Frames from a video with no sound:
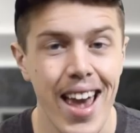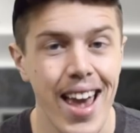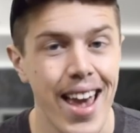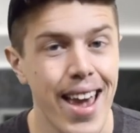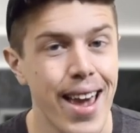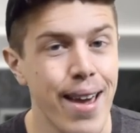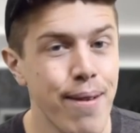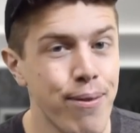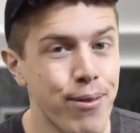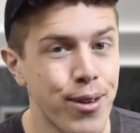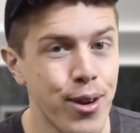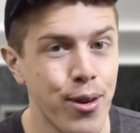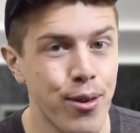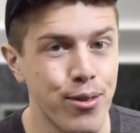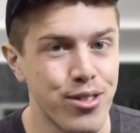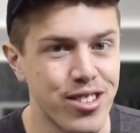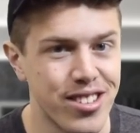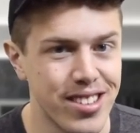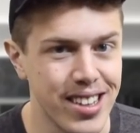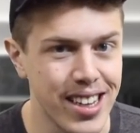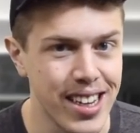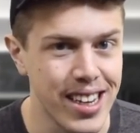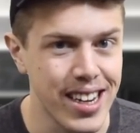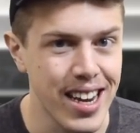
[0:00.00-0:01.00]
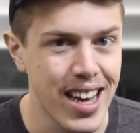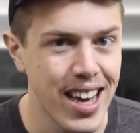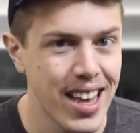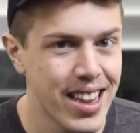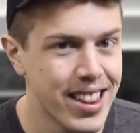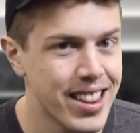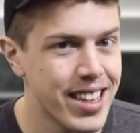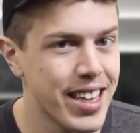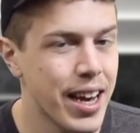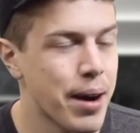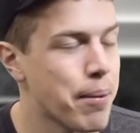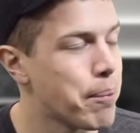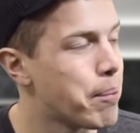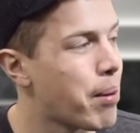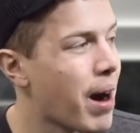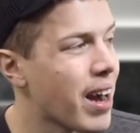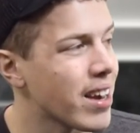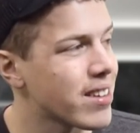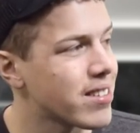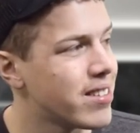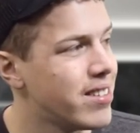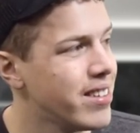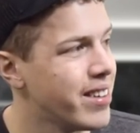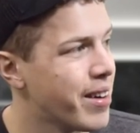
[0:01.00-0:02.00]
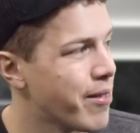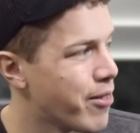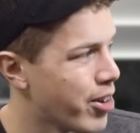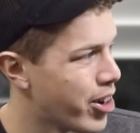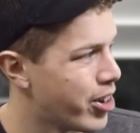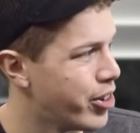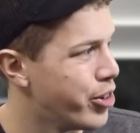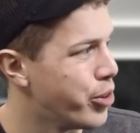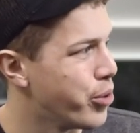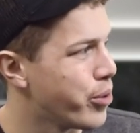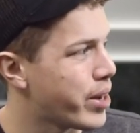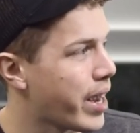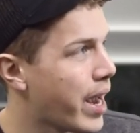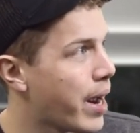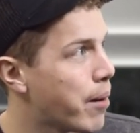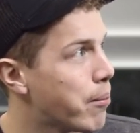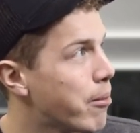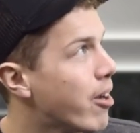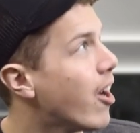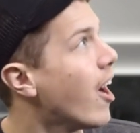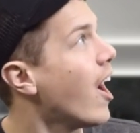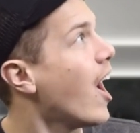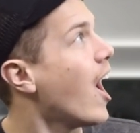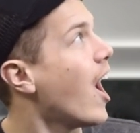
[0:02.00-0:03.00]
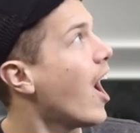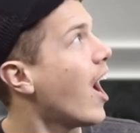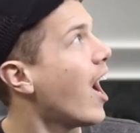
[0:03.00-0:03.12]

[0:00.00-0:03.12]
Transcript: if you have seen the unboxing of our new camera,